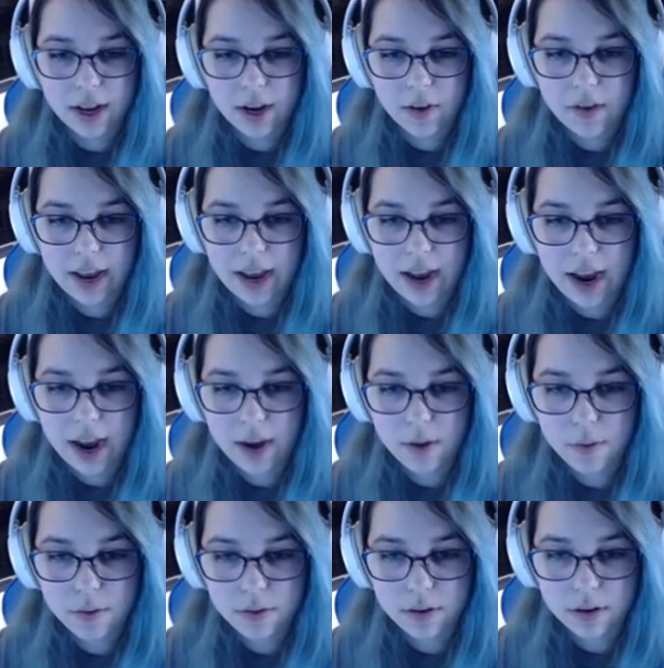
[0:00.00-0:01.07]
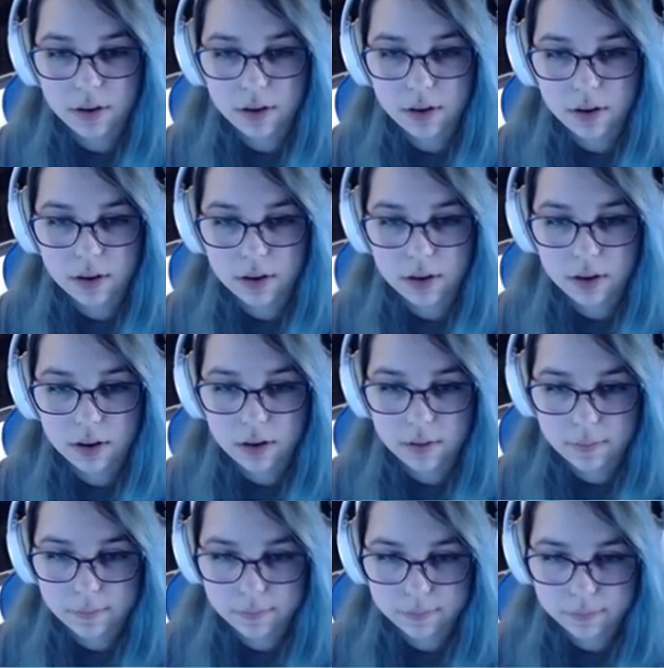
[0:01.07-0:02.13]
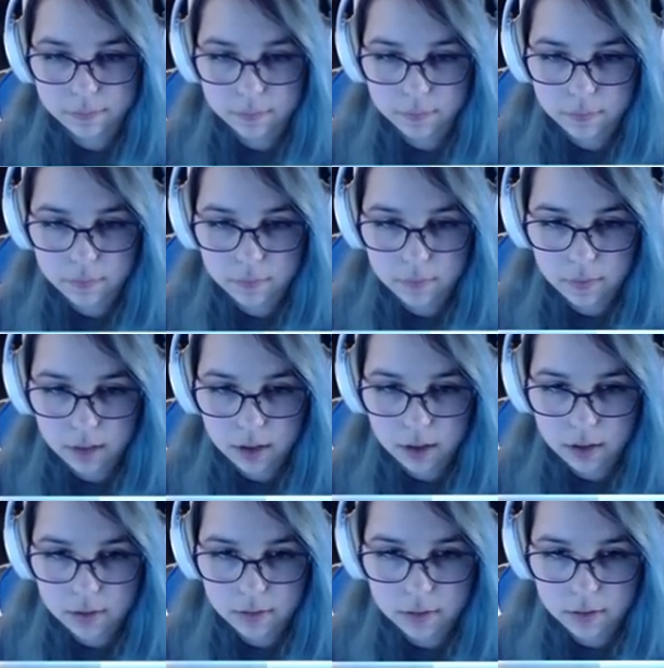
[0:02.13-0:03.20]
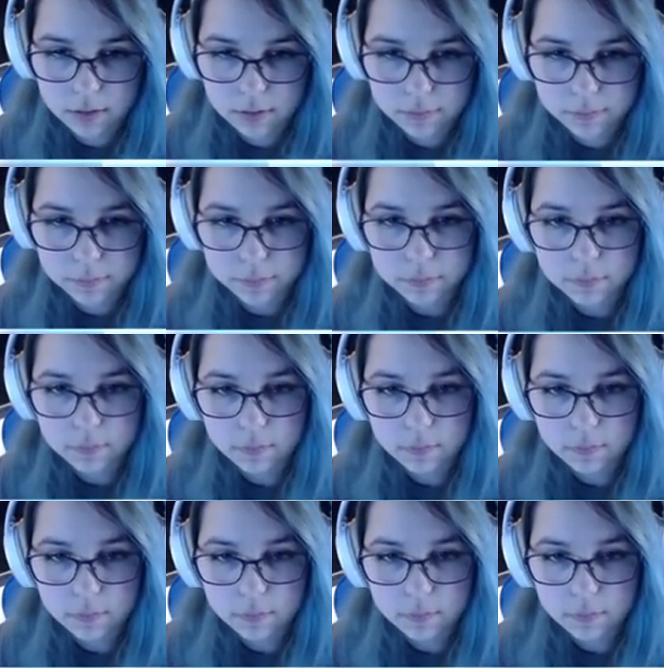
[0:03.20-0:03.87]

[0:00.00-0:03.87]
Okay, and I got a lot of officers chasing me, so whenever I get in, you better get ready to fly.